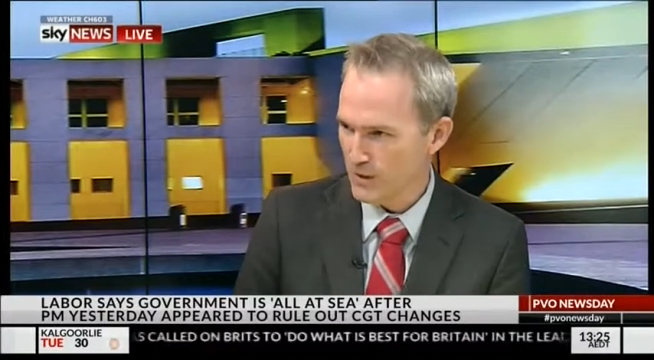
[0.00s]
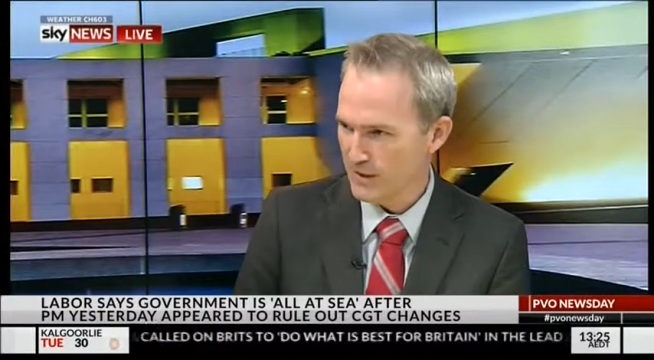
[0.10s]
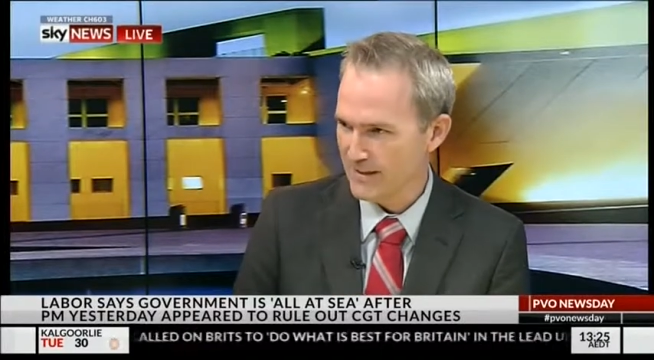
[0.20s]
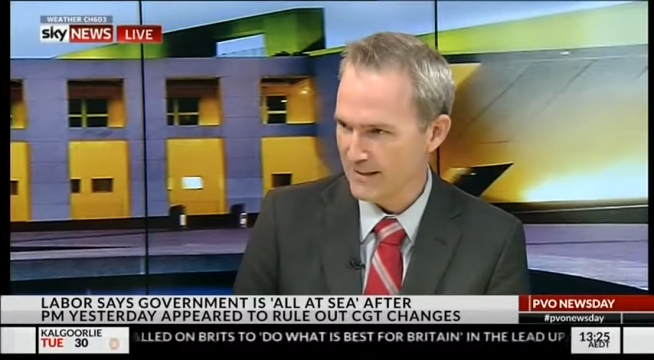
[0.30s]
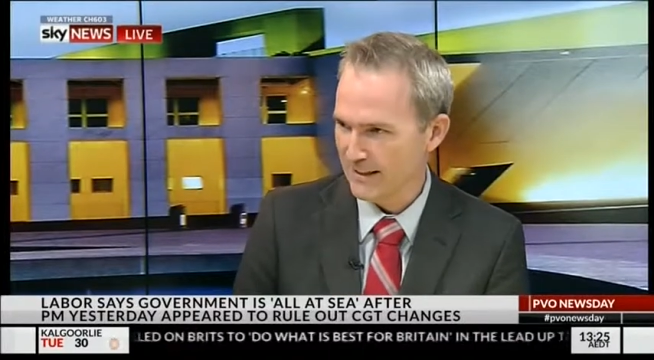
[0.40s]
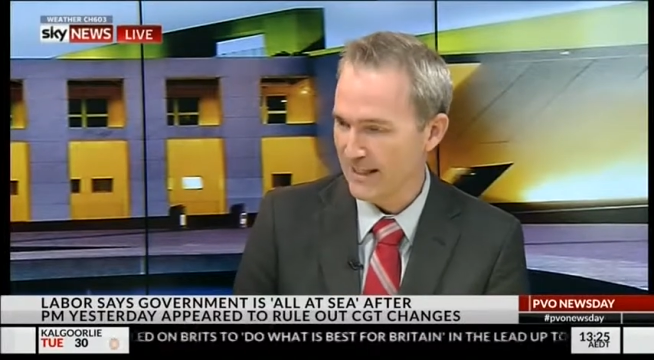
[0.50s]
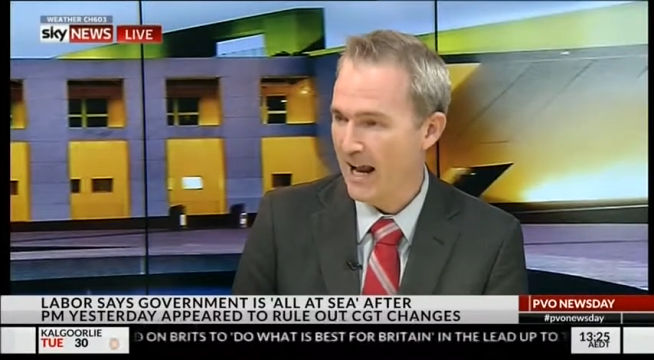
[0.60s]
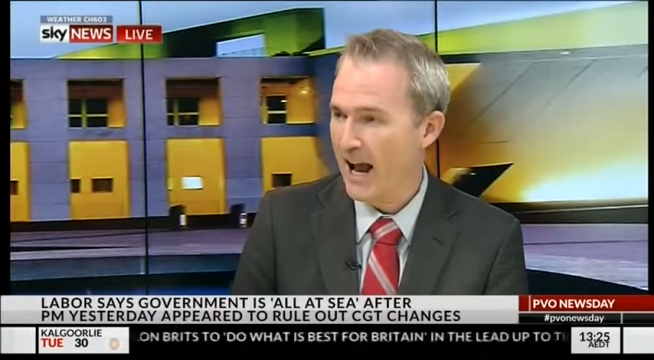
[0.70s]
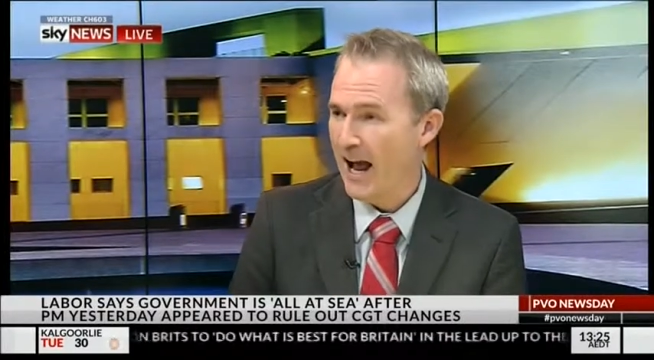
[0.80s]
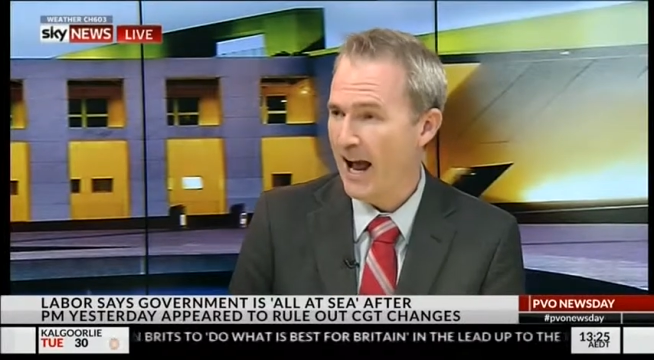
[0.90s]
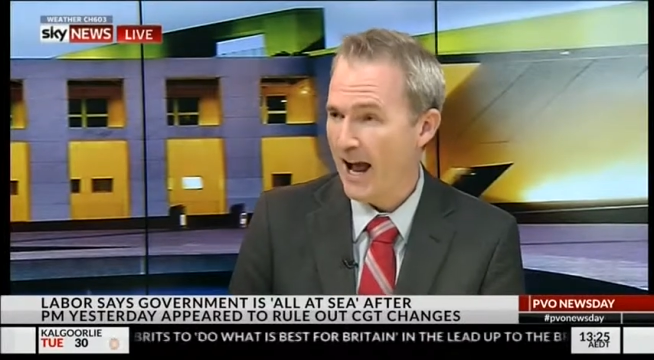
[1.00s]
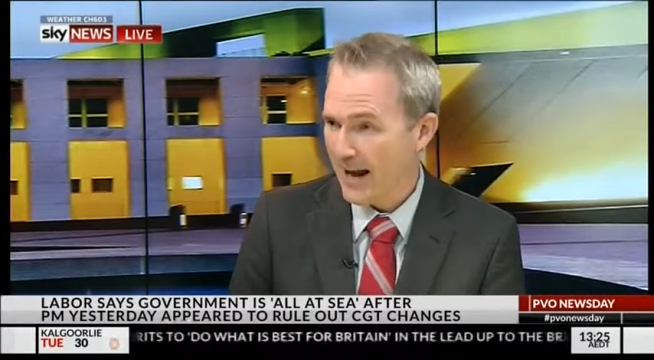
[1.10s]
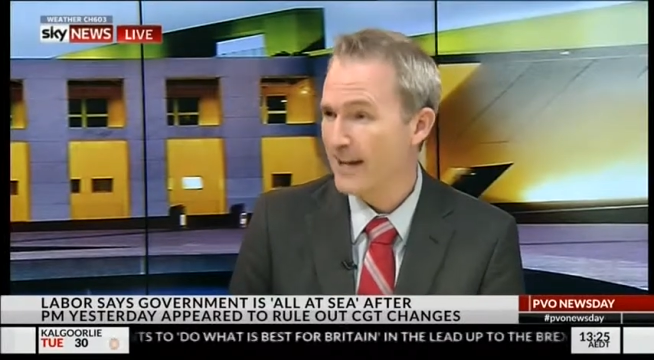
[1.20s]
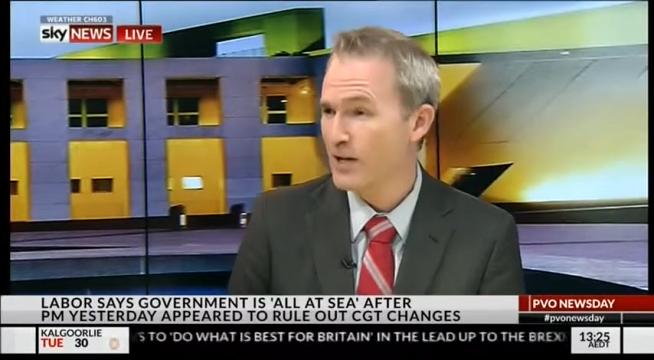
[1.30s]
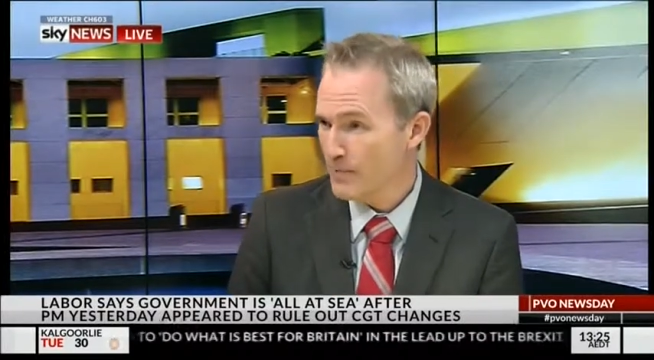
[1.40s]
real estate
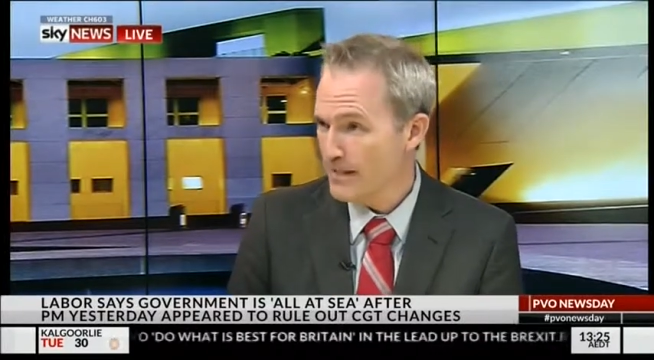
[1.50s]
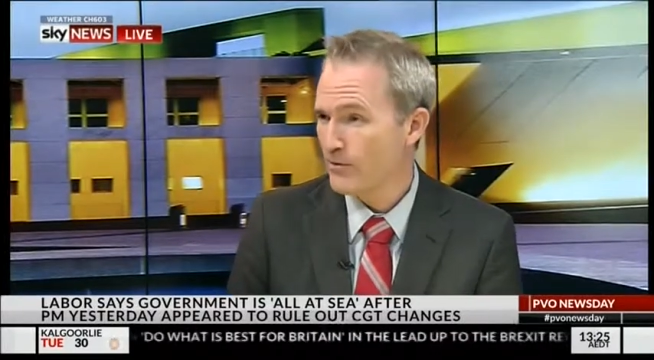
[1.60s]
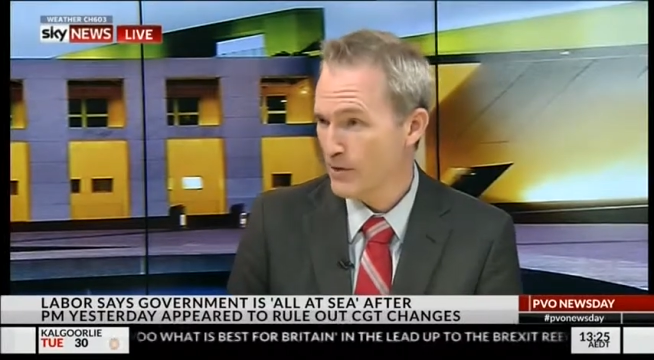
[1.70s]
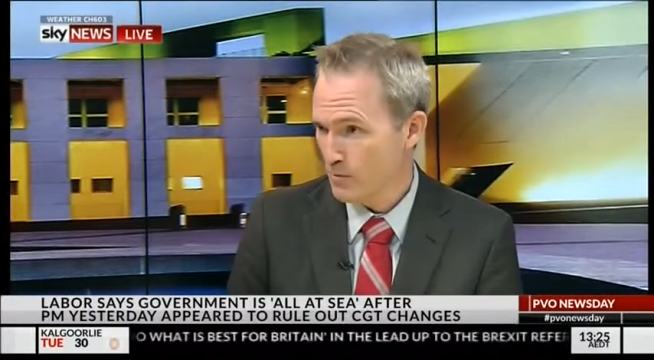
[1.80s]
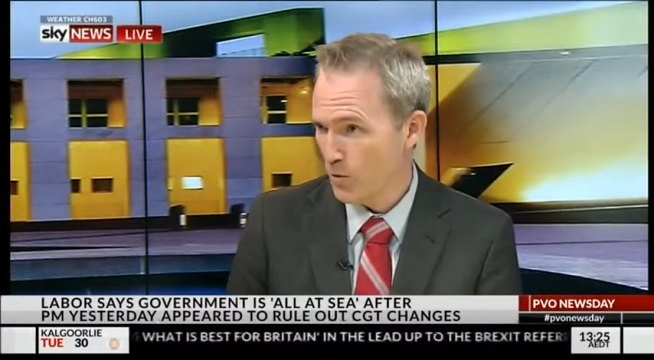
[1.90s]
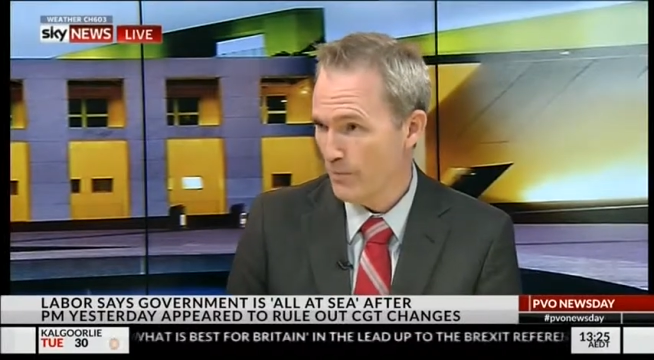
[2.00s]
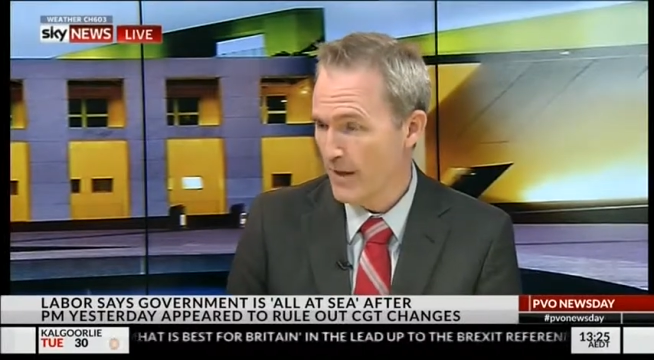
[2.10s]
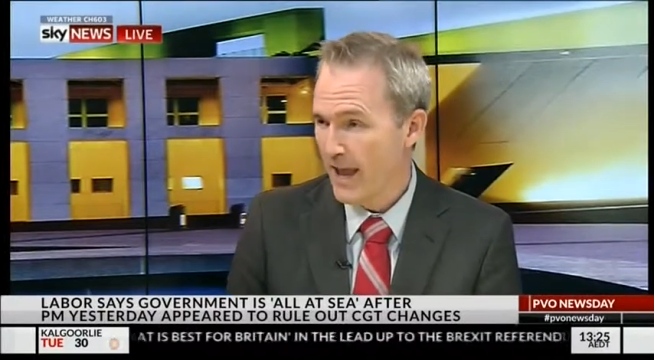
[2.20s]
aren't going to be there anymore.